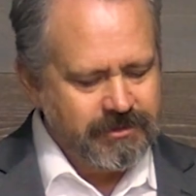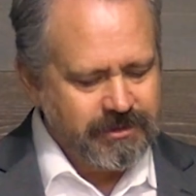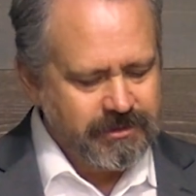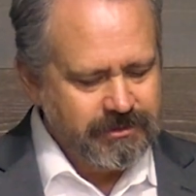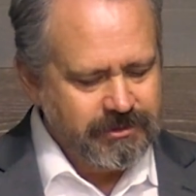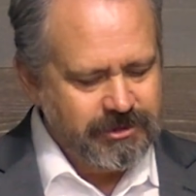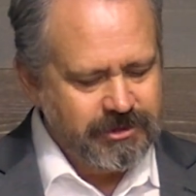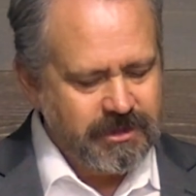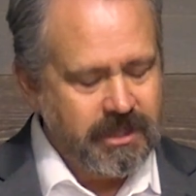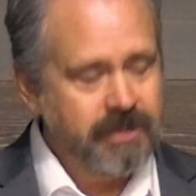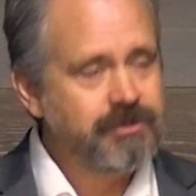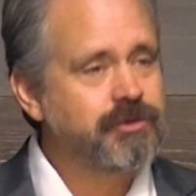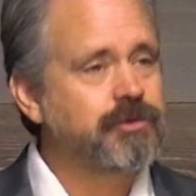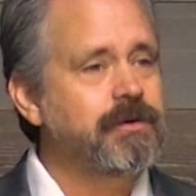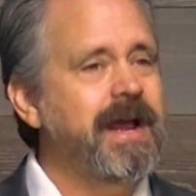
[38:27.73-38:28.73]
church
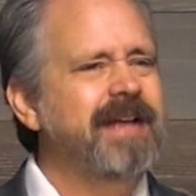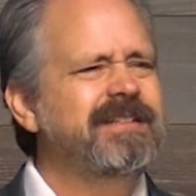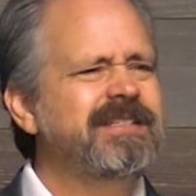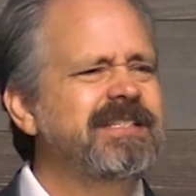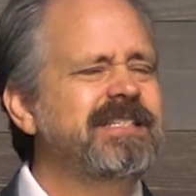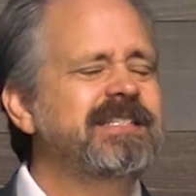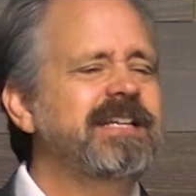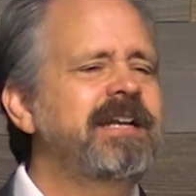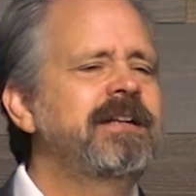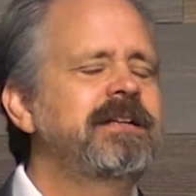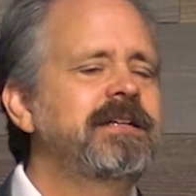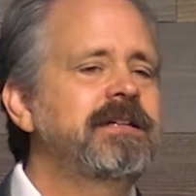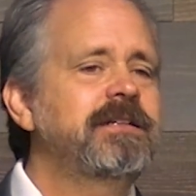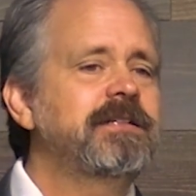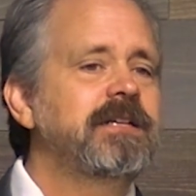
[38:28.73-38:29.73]
a
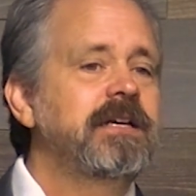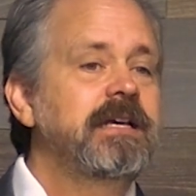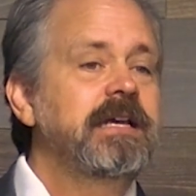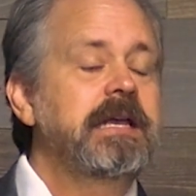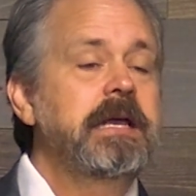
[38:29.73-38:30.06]
transcendent,